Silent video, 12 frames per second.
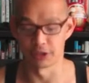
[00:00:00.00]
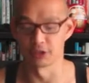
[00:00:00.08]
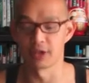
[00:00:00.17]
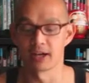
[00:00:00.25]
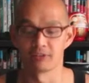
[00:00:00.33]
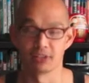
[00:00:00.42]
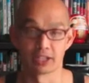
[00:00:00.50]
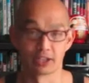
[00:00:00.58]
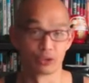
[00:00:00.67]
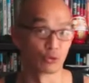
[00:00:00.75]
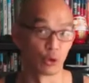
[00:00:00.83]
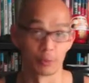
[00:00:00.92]
right? You have like
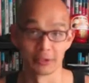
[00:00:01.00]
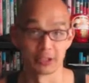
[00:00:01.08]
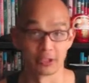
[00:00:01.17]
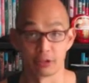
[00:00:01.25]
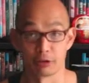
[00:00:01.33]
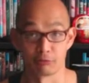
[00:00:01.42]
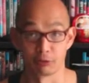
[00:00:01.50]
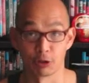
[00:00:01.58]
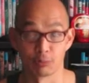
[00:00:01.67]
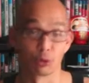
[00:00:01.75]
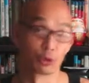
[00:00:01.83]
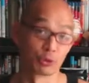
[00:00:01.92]
a deformity in the
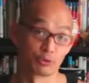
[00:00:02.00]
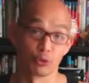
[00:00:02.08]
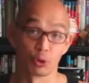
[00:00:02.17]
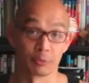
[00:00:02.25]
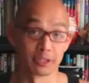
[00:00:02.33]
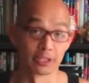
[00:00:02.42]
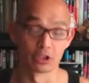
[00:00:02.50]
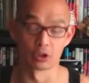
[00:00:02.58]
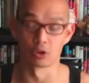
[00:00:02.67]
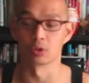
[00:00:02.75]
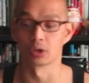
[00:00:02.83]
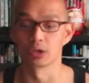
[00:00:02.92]
rope or a deformity in
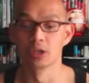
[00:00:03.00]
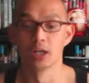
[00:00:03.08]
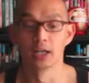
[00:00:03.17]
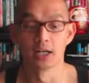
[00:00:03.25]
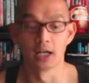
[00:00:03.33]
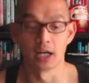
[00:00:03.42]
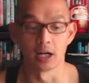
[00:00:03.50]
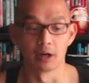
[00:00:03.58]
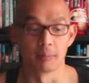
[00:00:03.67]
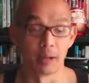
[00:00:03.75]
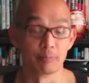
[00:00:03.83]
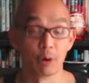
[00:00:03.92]
the core.
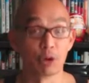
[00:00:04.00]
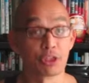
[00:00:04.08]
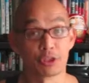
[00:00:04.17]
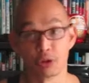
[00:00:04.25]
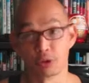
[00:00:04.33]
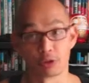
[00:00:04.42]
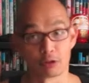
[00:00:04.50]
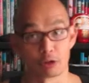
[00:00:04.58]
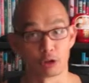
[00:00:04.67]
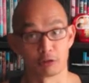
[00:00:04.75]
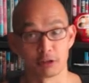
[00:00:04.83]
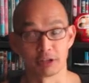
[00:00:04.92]
And both of those
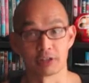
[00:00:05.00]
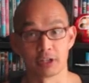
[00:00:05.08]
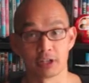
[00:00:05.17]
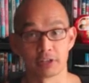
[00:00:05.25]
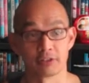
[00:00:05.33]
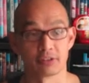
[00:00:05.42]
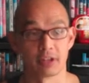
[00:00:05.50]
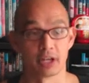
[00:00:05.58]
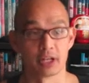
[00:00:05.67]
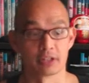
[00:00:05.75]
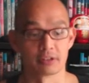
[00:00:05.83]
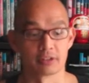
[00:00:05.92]
are great signs
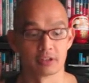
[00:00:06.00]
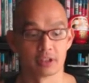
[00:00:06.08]
that